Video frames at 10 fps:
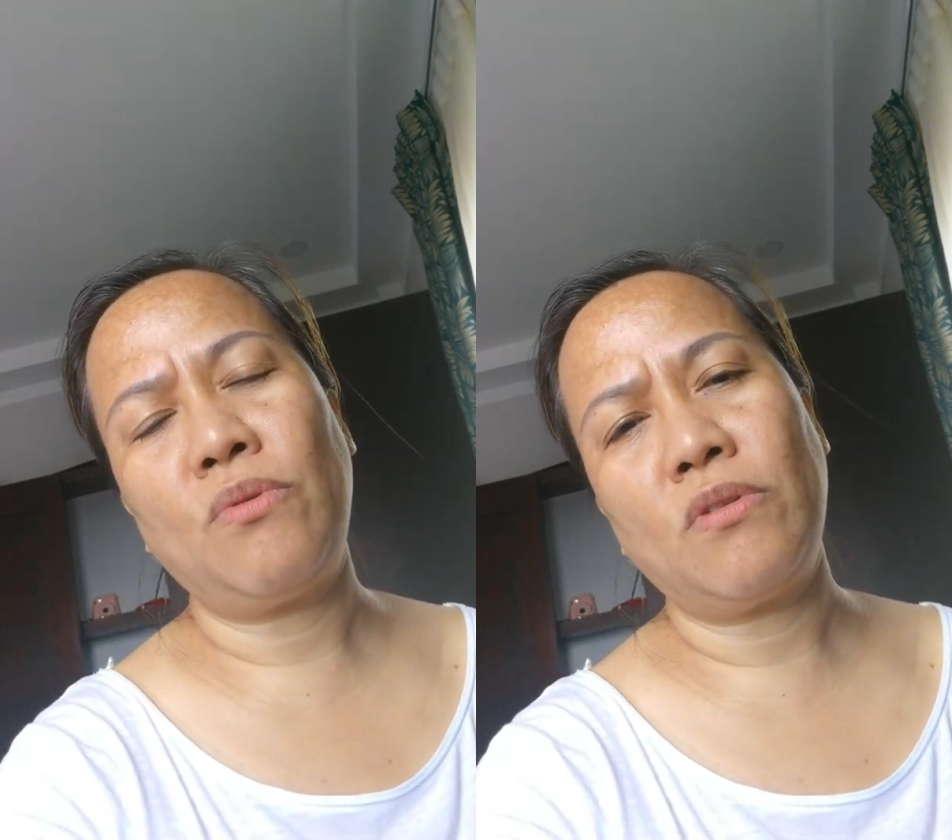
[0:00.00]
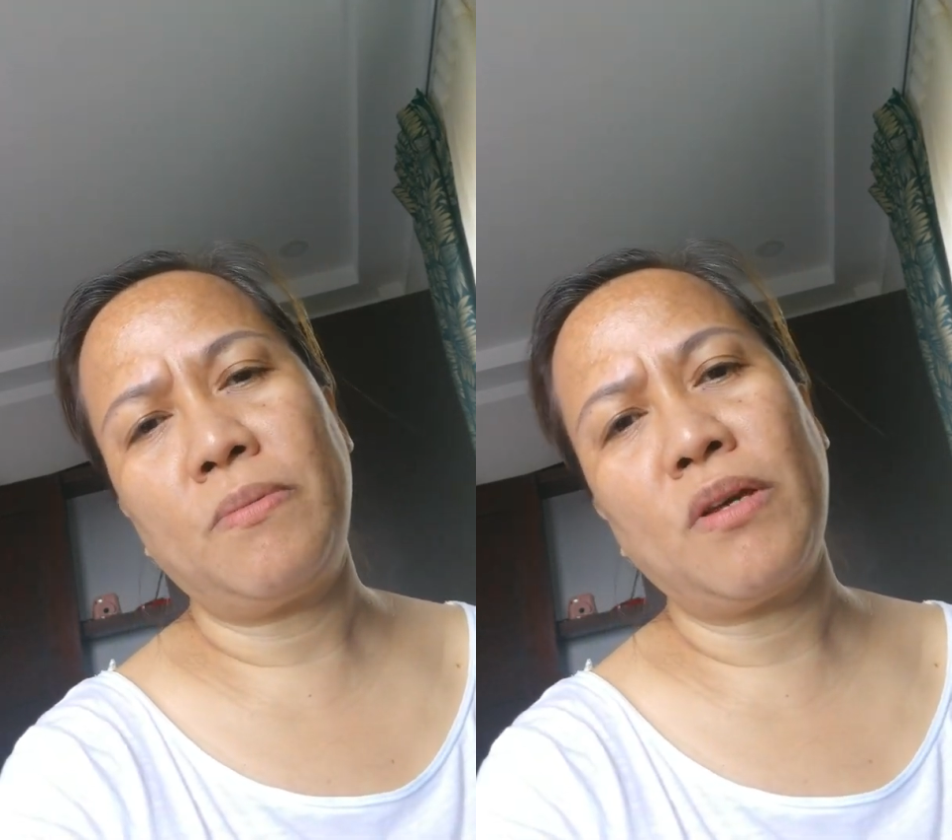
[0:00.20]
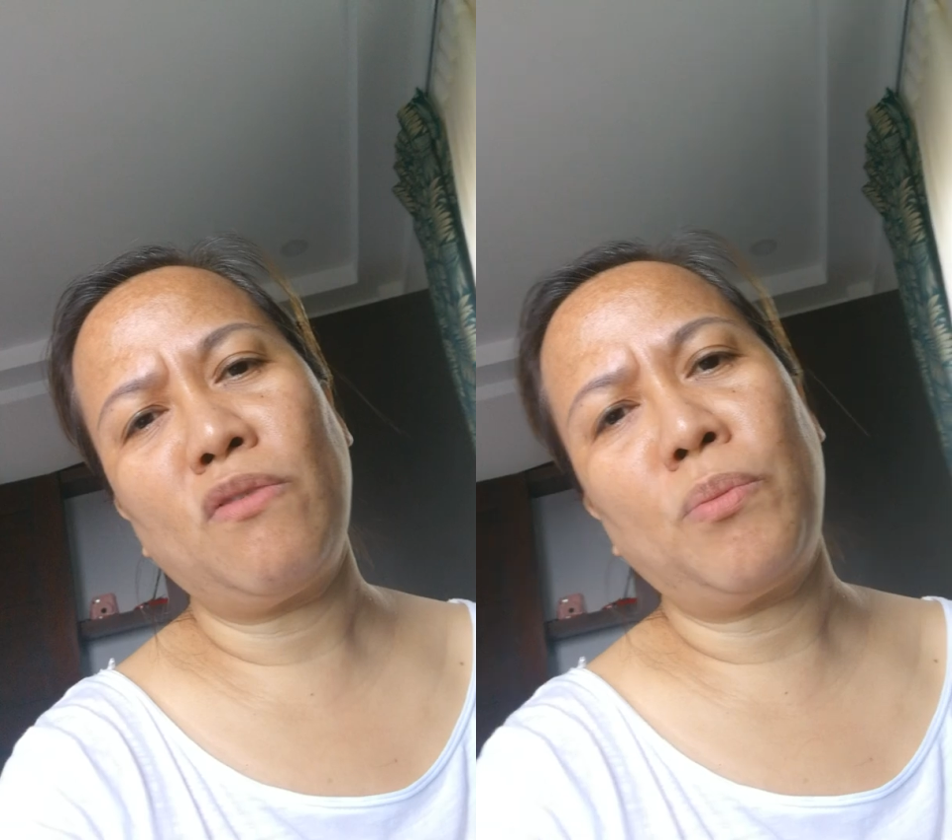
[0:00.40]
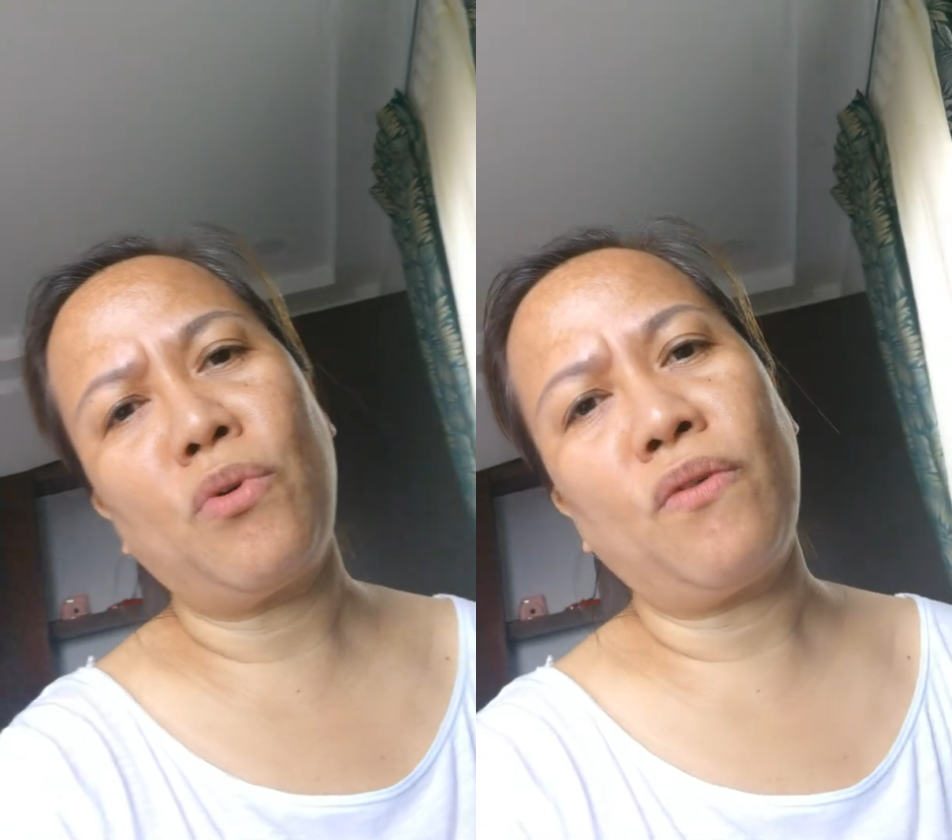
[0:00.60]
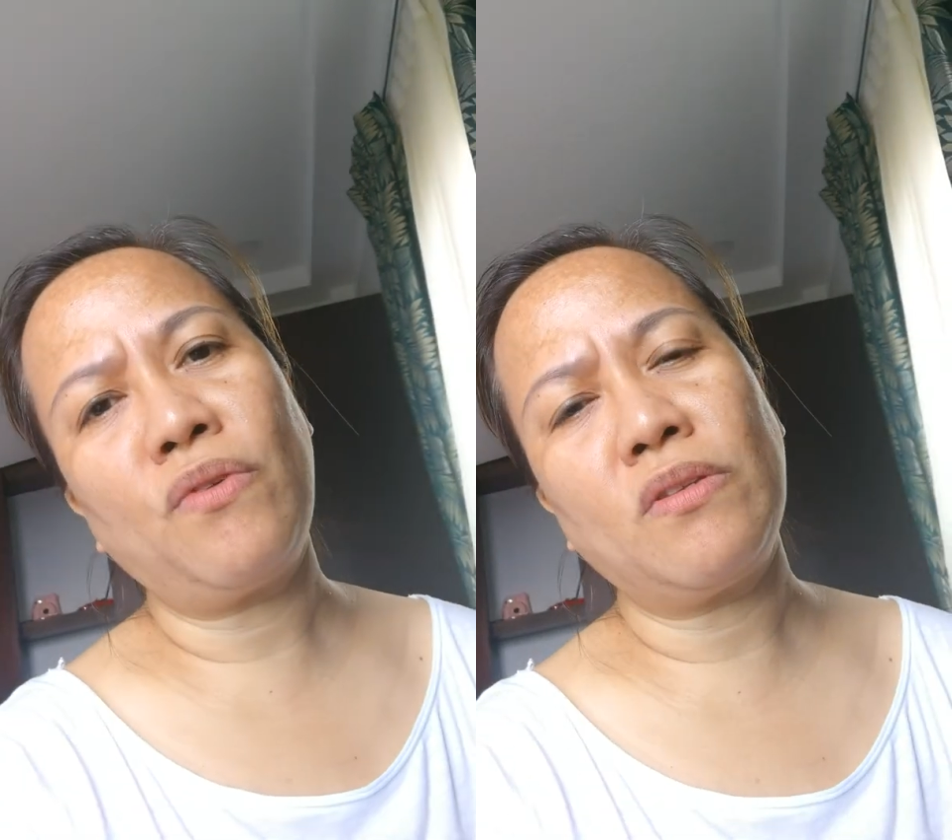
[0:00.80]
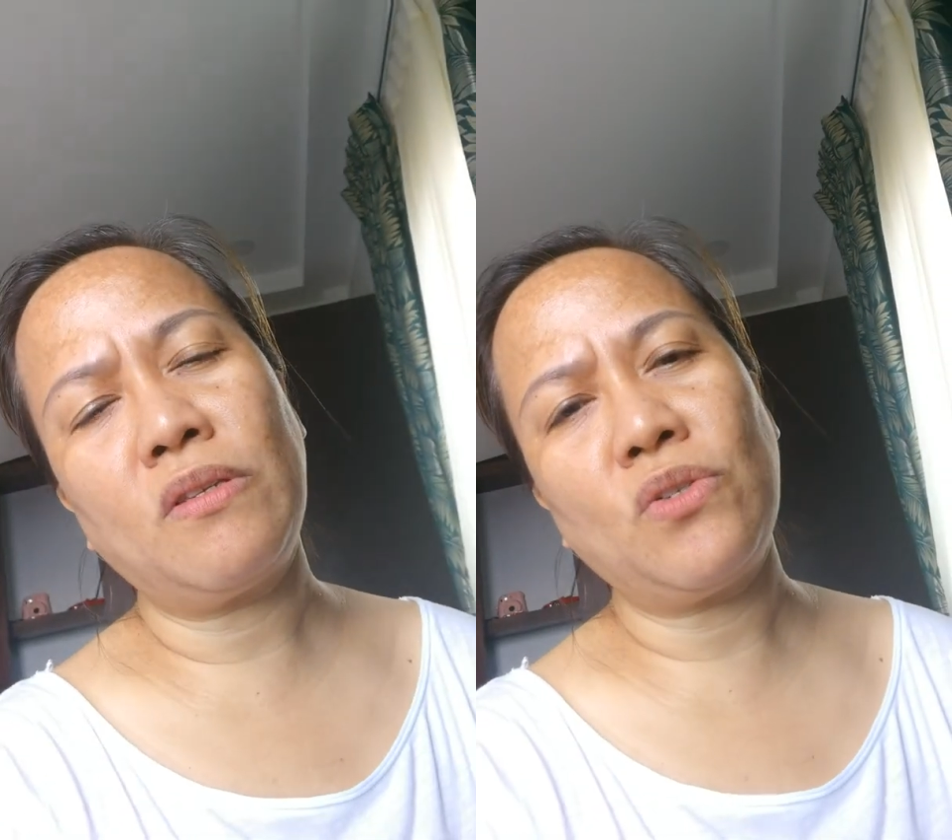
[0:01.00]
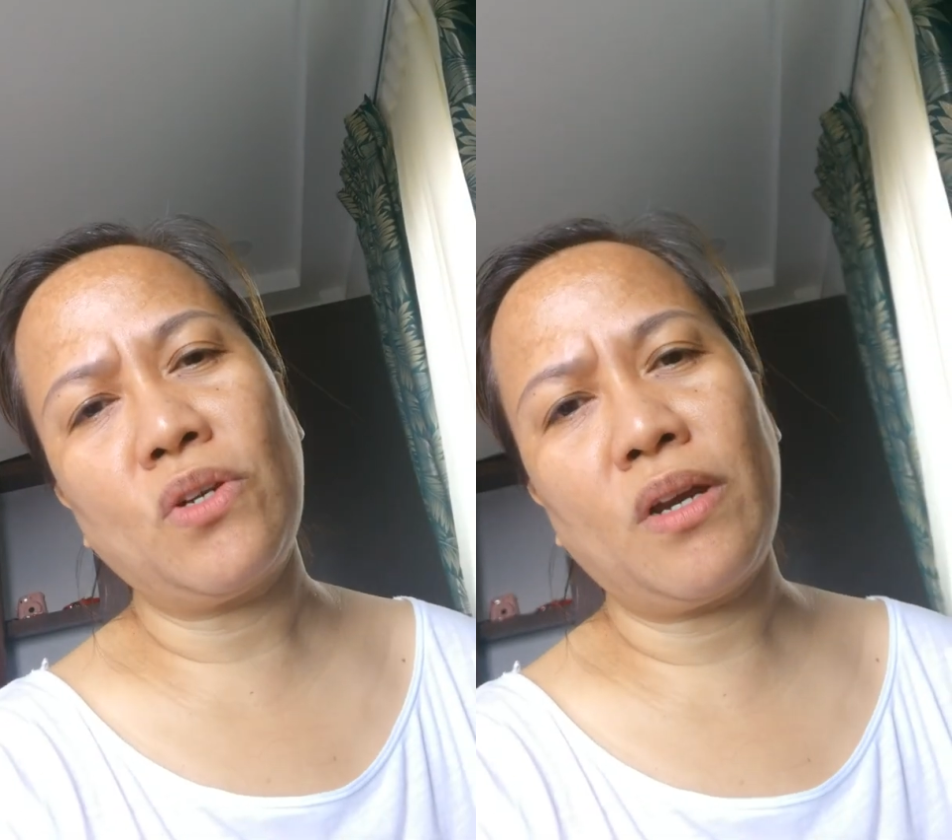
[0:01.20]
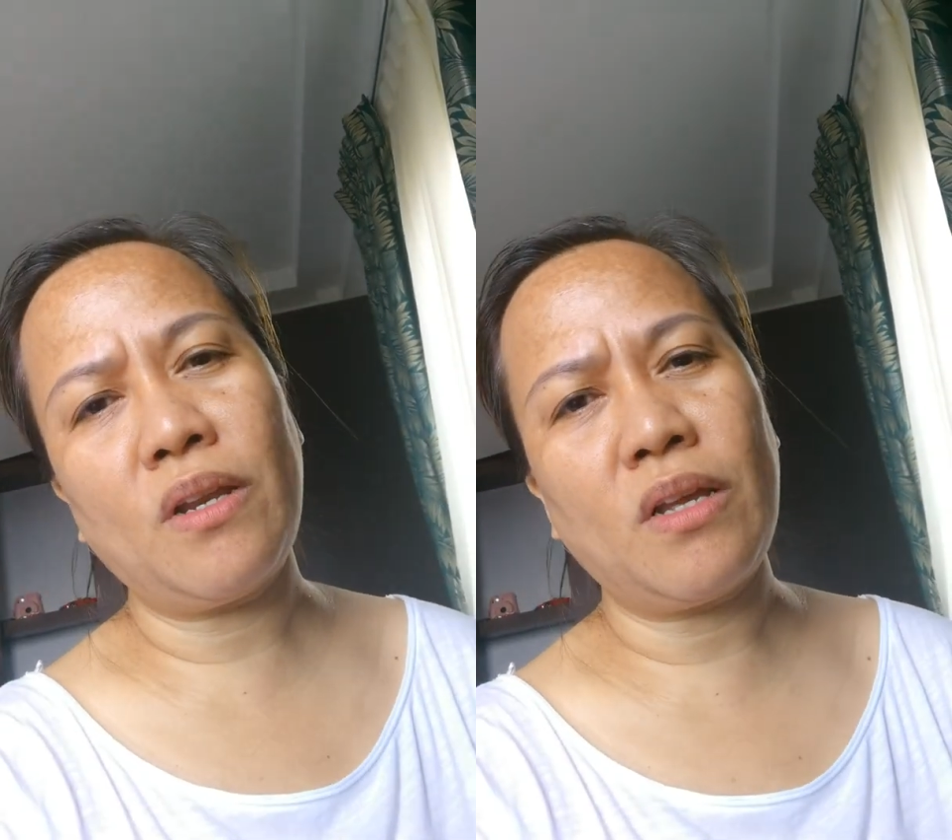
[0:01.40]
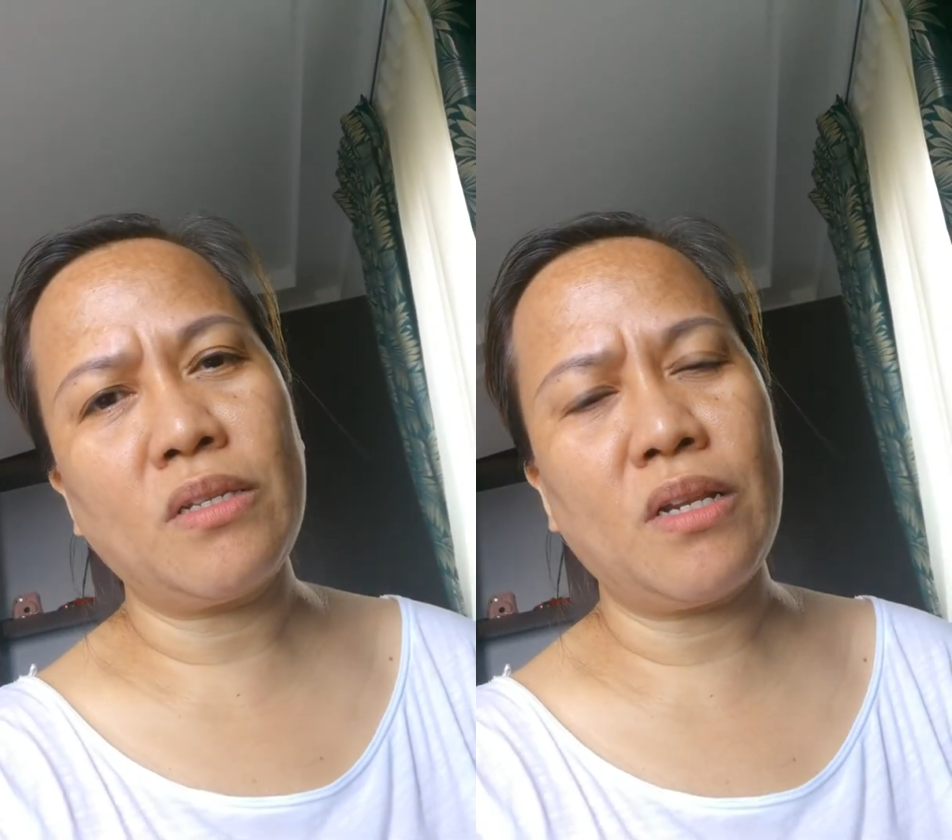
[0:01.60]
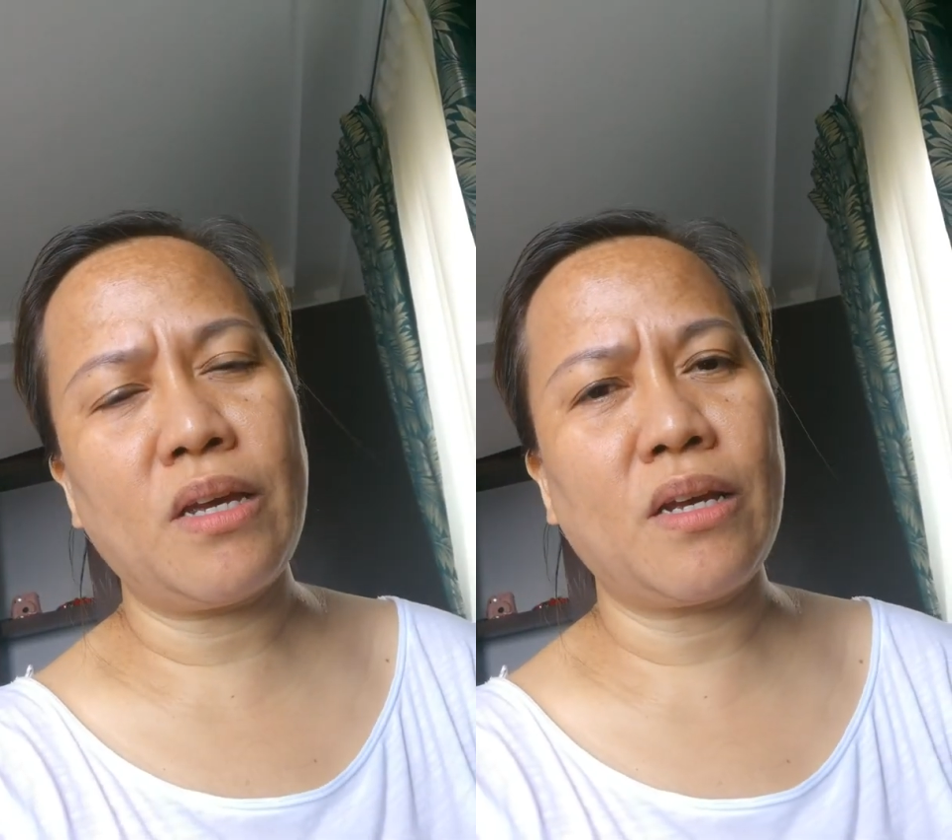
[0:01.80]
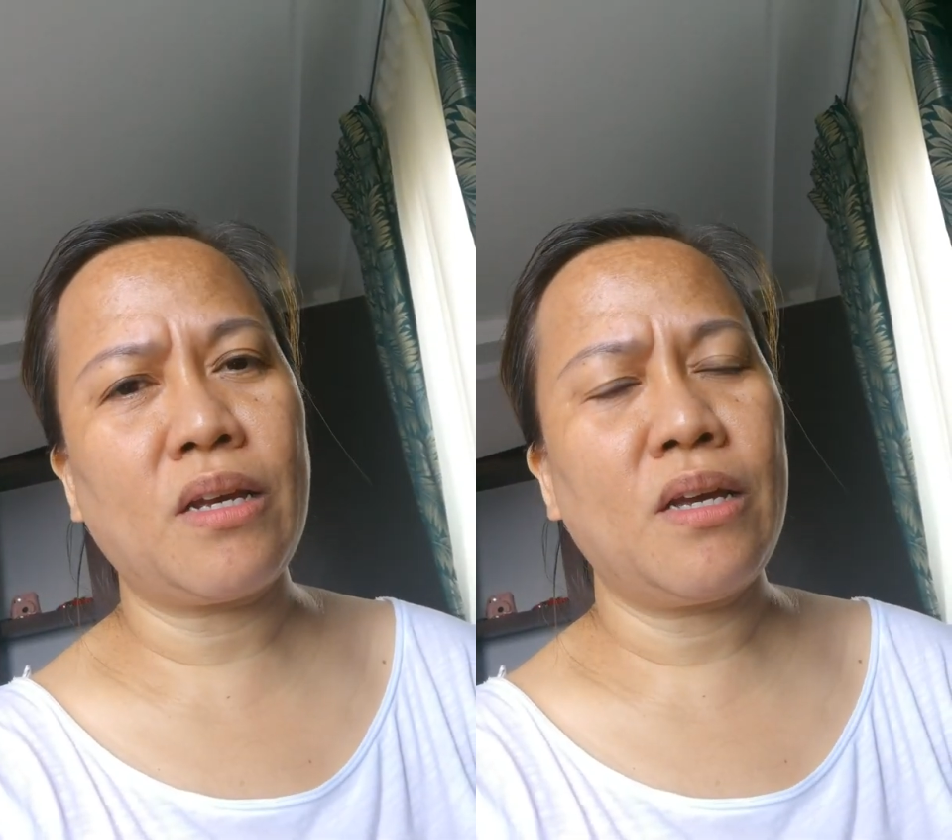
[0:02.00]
When you speak of province in China, it's like